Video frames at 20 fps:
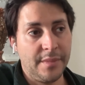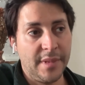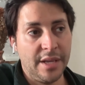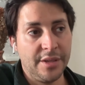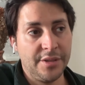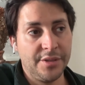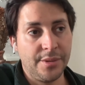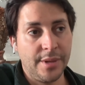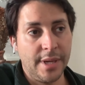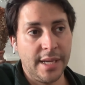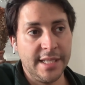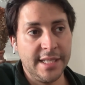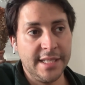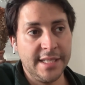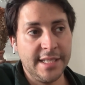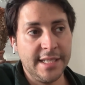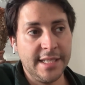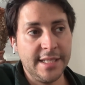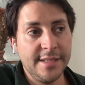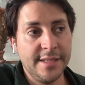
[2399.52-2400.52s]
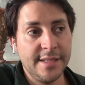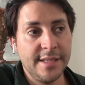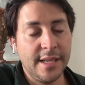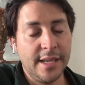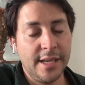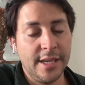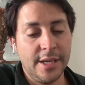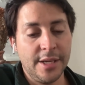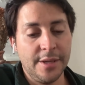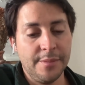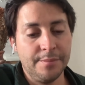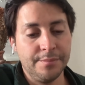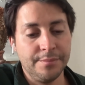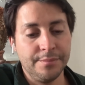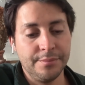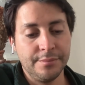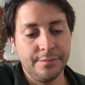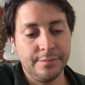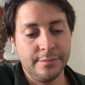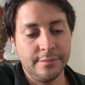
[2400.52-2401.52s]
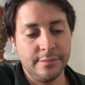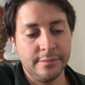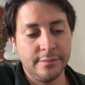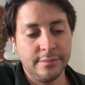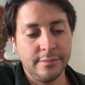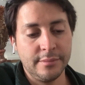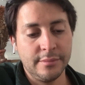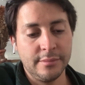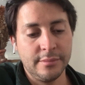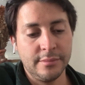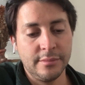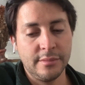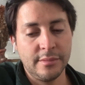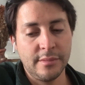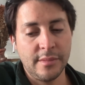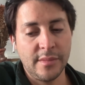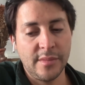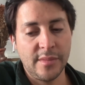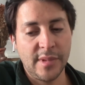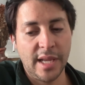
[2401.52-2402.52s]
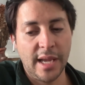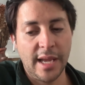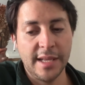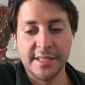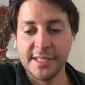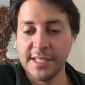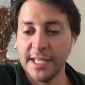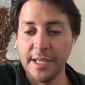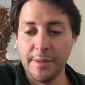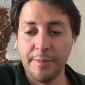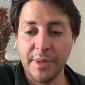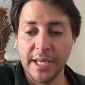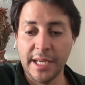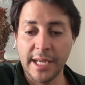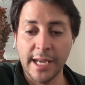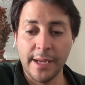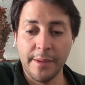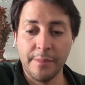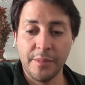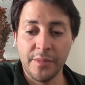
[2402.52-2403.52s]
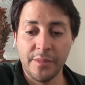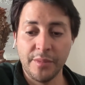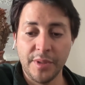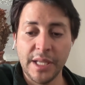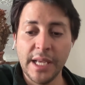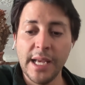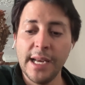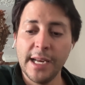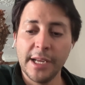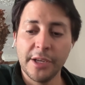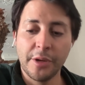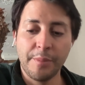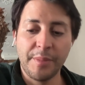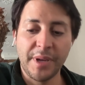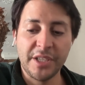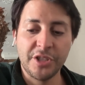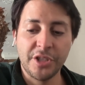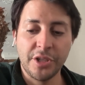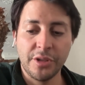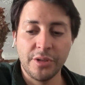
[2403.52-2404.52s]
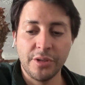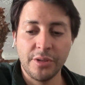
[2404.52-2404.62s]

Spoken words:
So I did this. And then it became, like a passion,